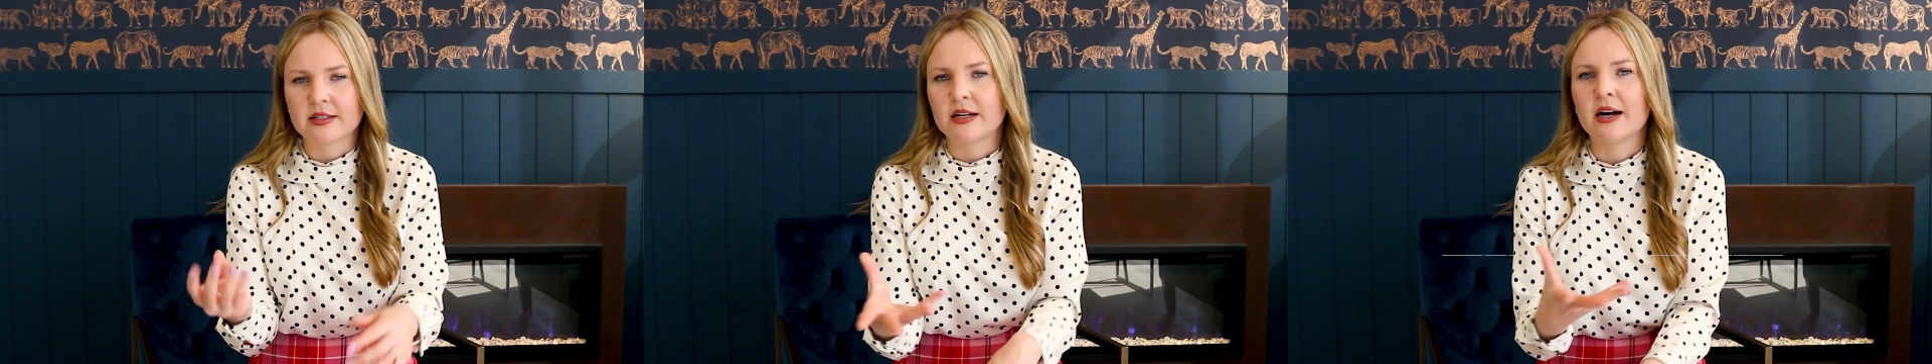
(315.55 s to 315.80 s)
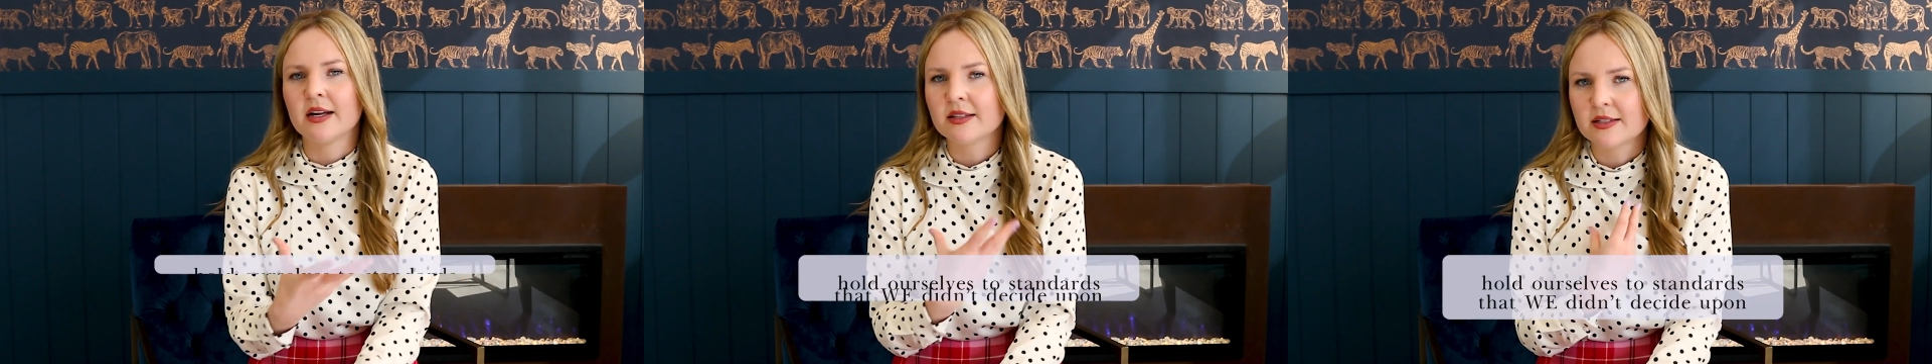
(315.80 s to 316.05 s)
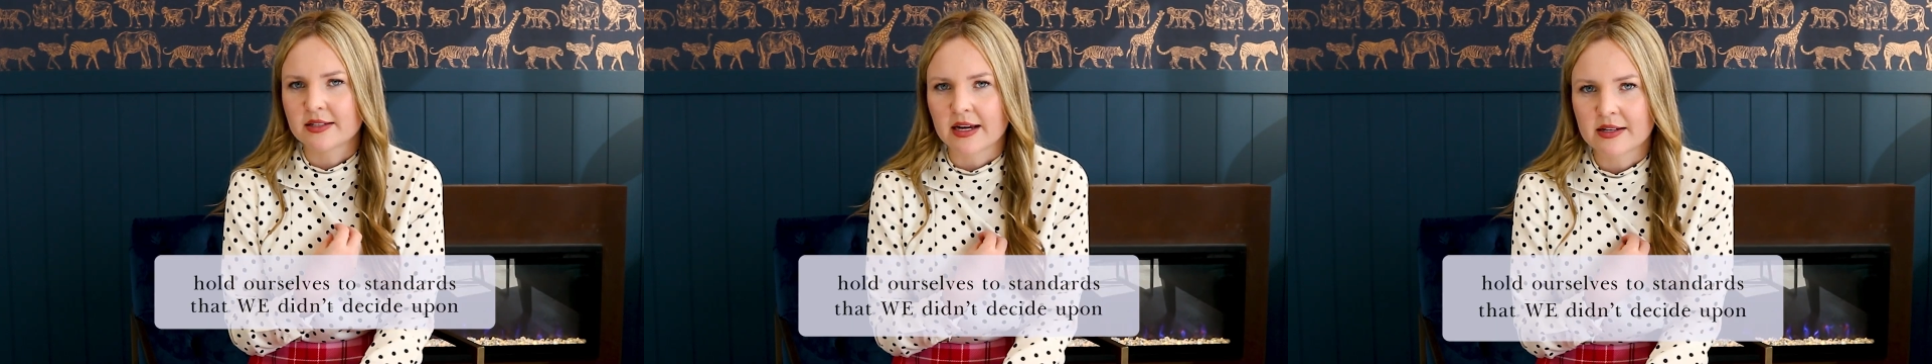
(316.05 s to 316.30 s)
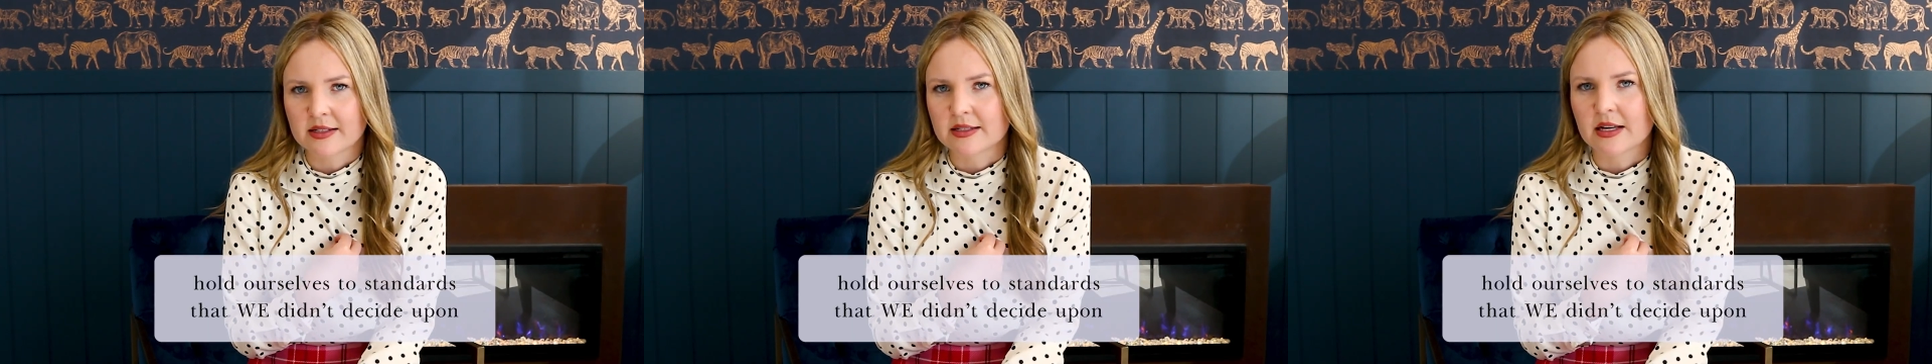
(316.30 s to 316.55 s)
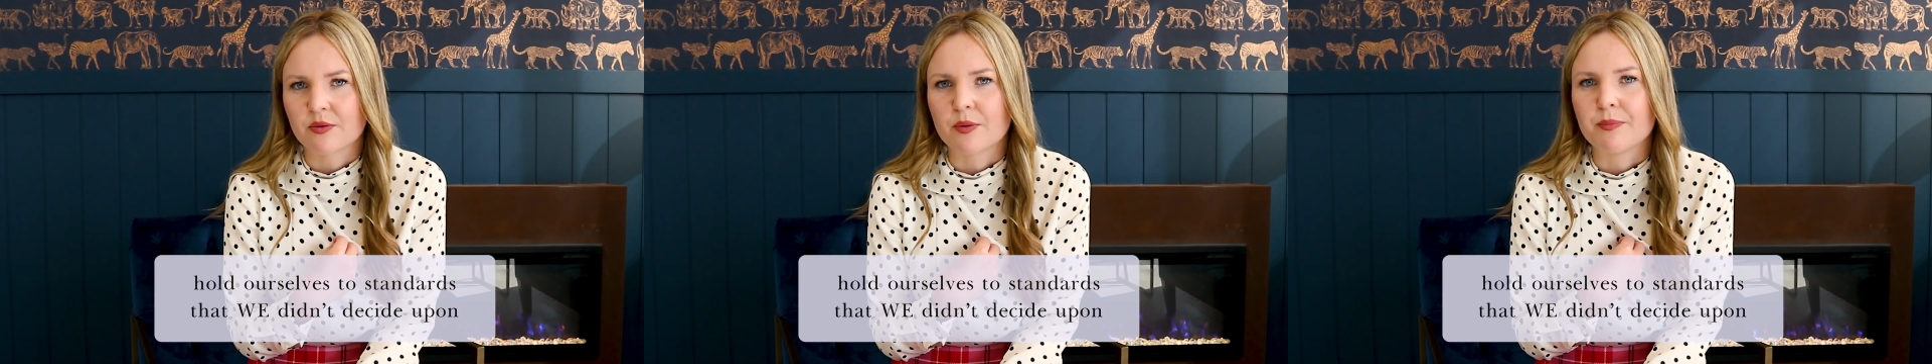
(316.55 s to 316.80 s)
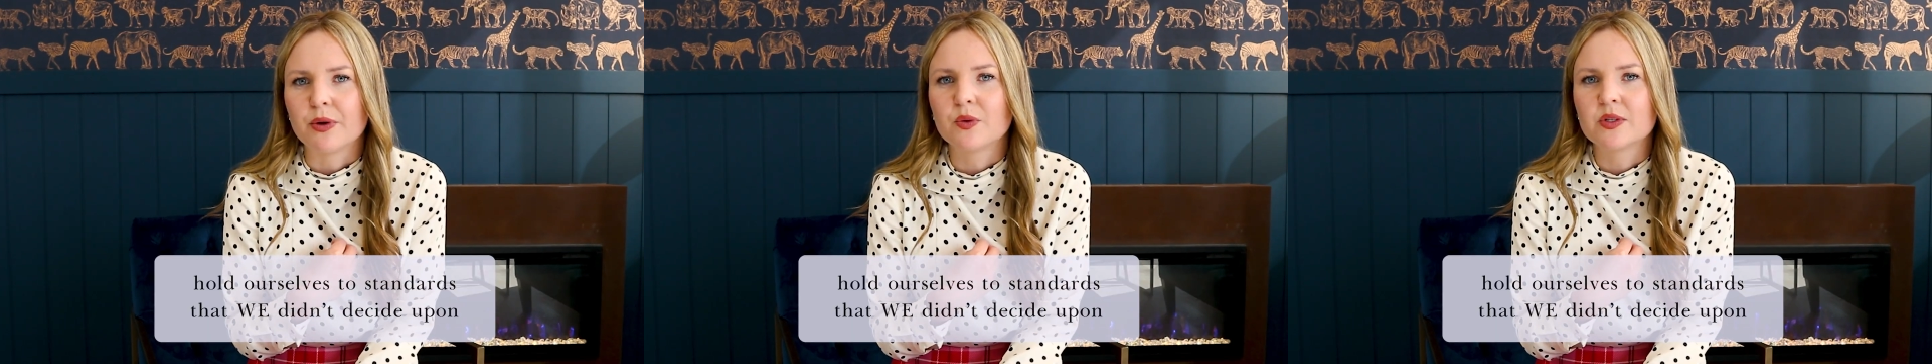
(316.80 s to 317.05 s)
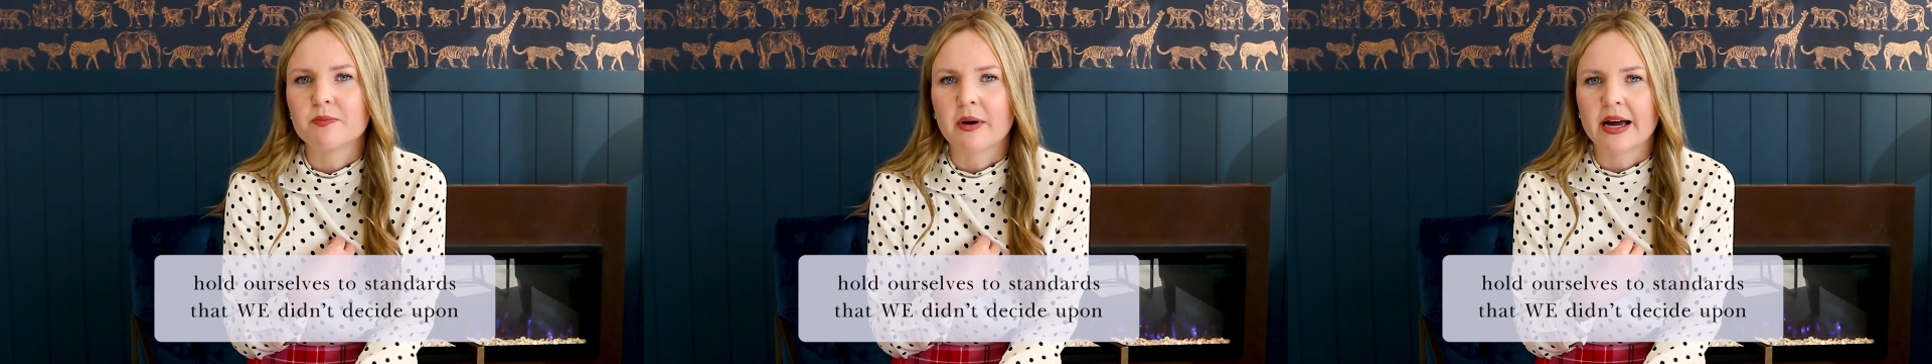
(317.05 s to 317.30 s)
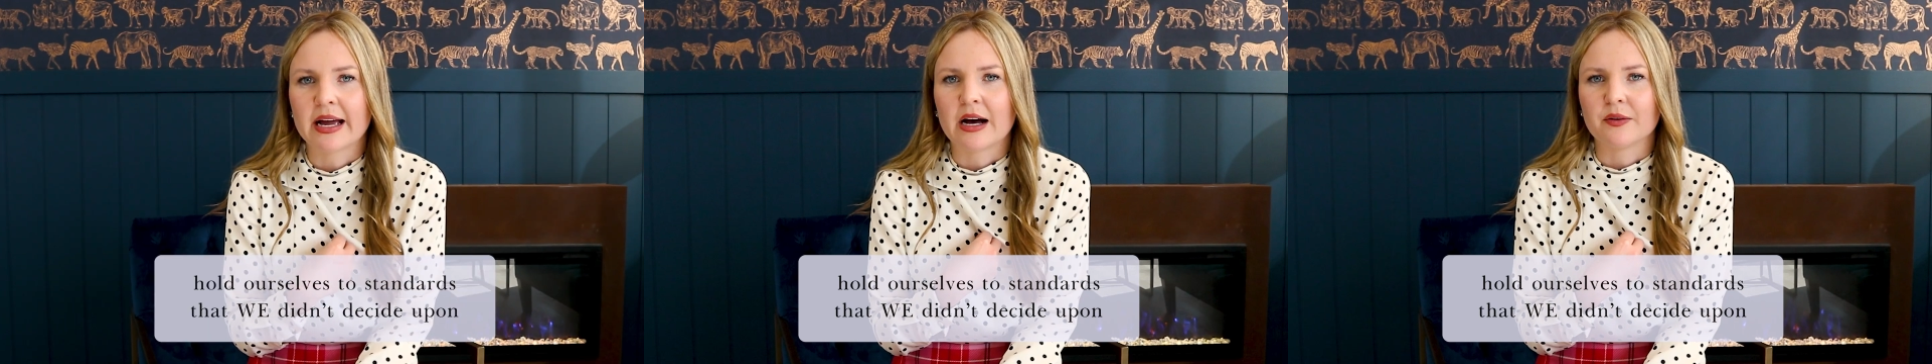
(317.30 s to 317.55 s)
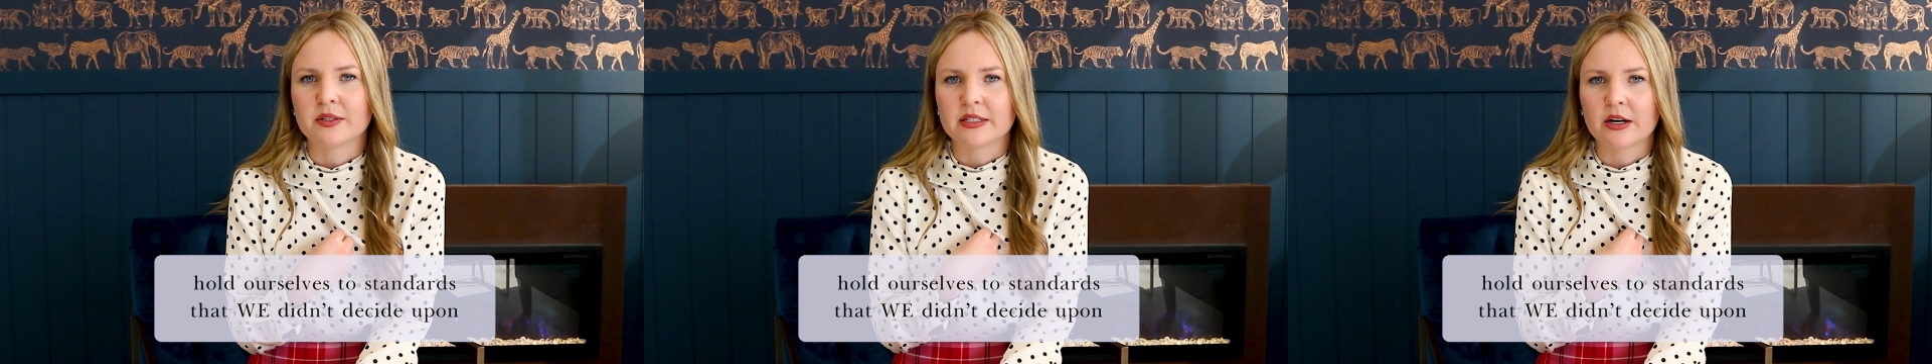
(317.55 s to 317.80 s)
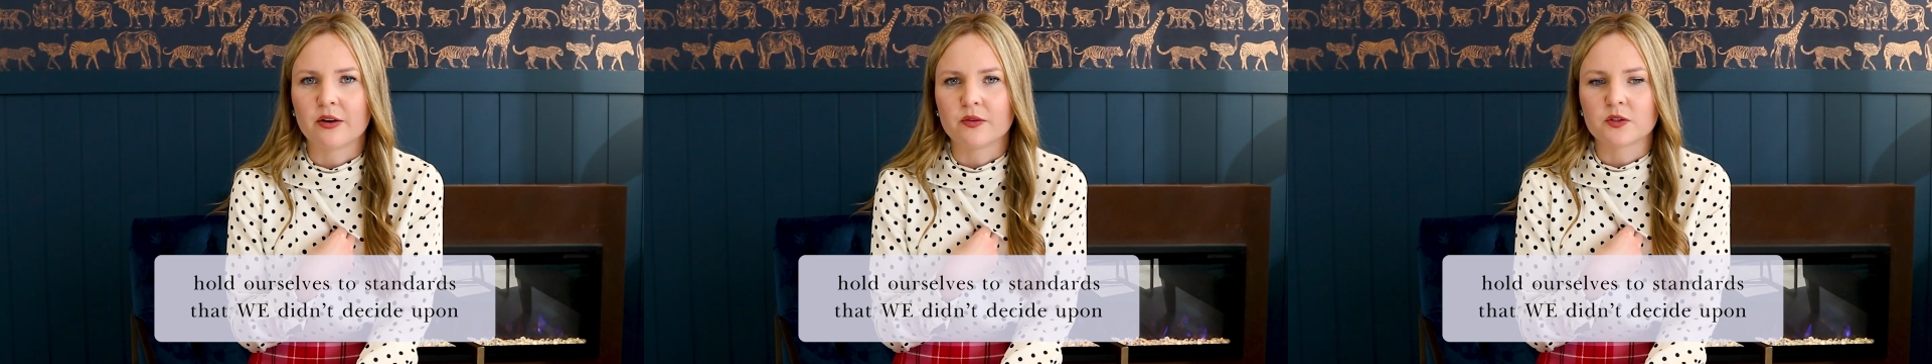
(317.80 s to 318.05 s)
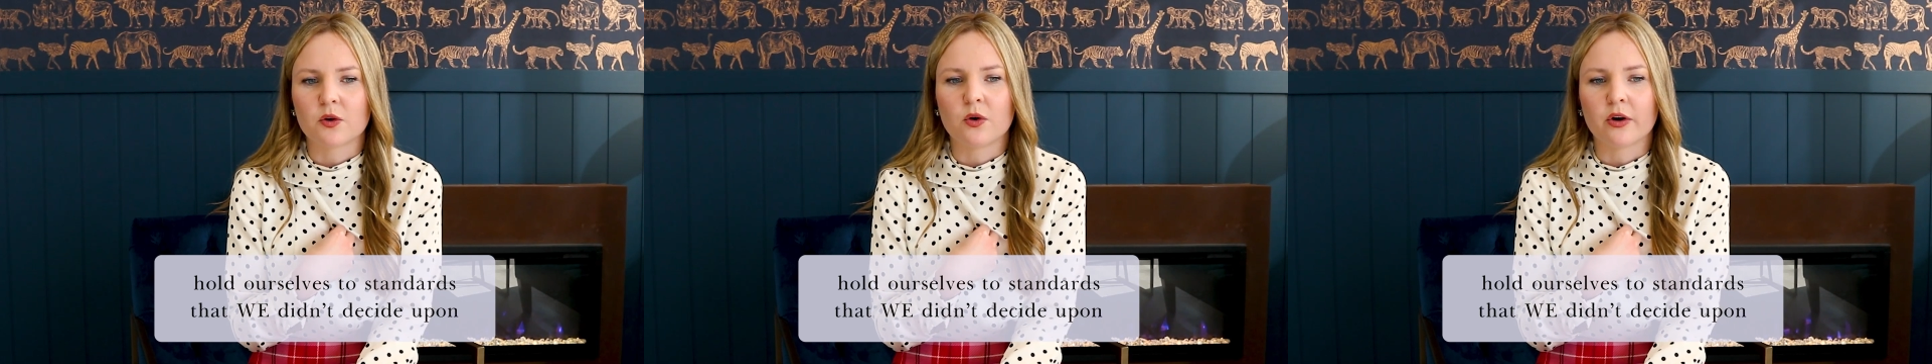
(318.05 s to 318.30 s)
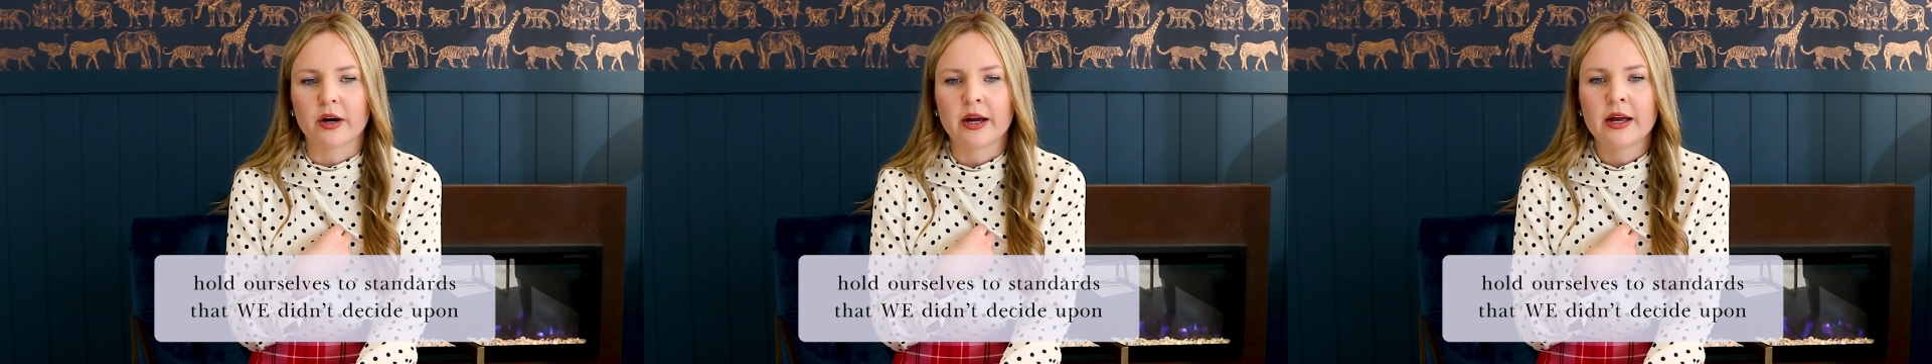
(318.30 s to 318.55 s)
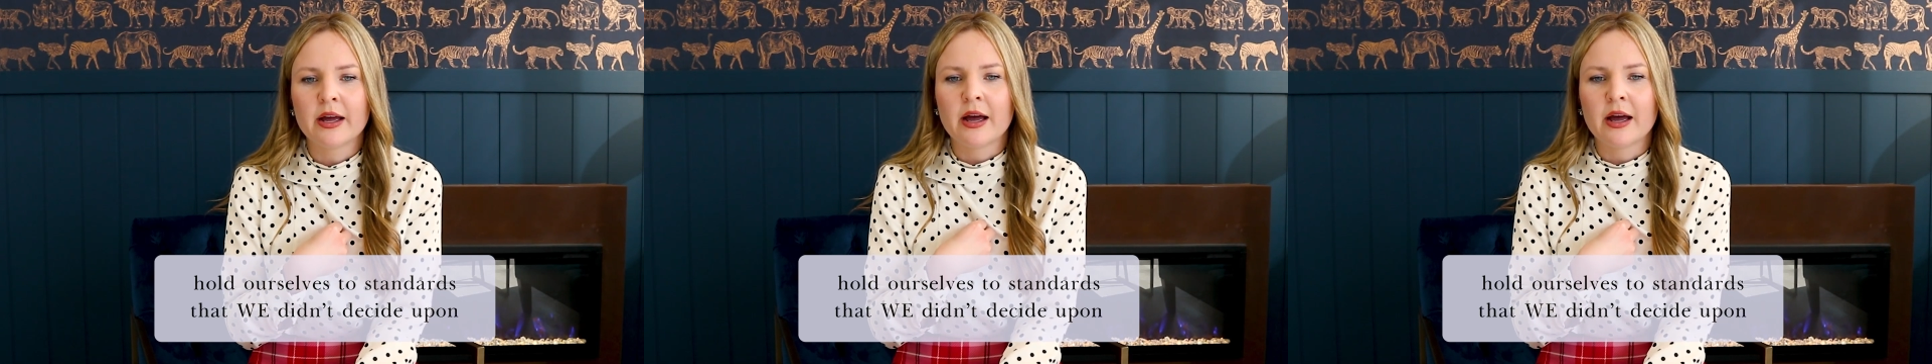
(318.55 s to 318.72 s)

that aren't standards that were built by ourselves or